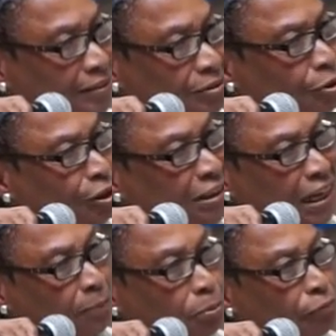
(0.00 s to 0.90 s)
the
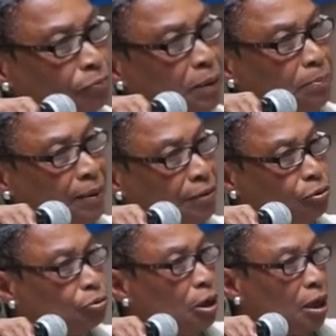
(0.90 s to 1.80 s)
type of people, and
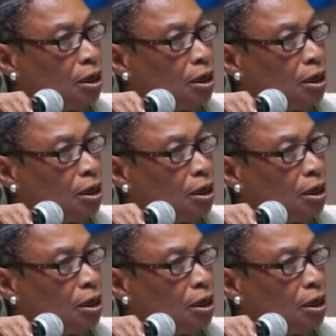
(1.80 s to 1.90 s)
to